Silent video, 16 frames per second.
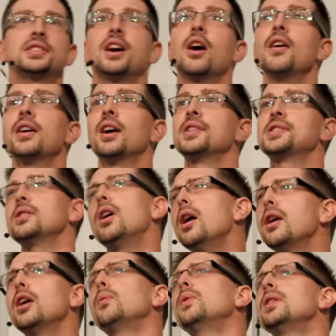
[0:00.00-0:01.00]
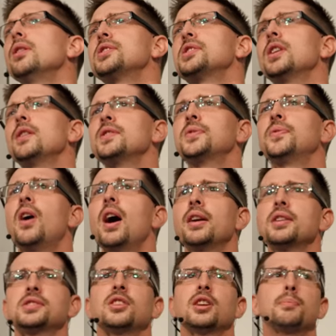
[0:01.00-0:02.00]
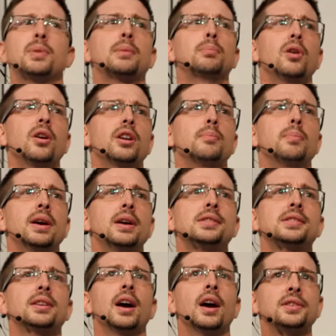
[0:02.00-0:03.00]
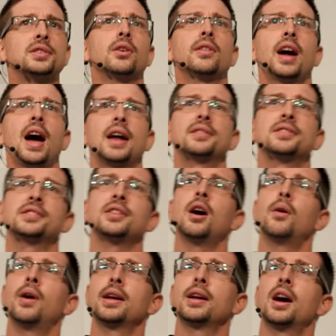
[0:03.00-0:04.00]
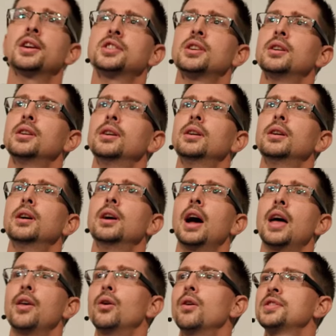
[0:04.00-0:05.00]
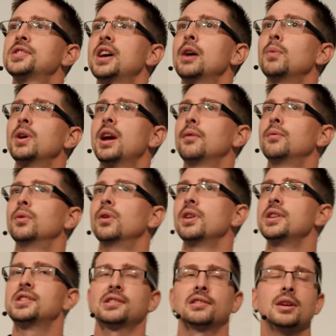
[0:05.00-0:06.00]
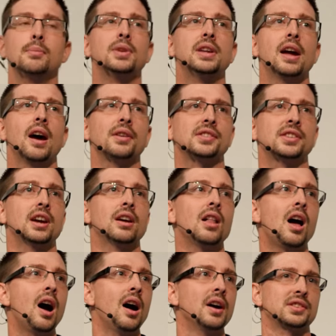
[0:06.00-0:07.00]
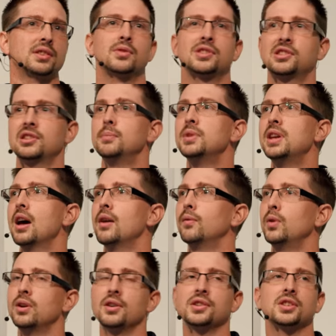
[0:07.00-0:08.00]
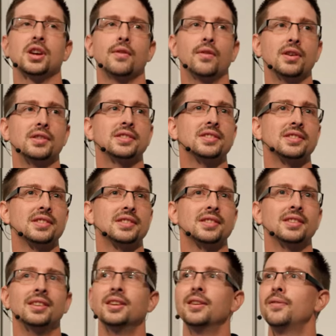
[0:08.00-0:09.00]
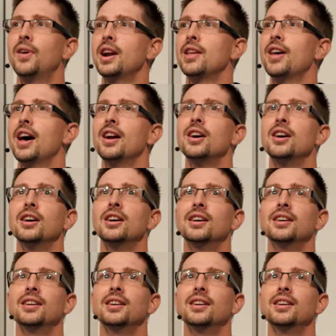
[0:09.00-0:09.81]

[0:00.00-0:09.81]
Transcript: telling us, oh, no, Windows Server's fine. It's not a big bloated beast, until they had to start running Azure. And then all of a sudden, we're getting really slimmed-down CLRs and slimmed-down Windows Server instances. Funny that, huh?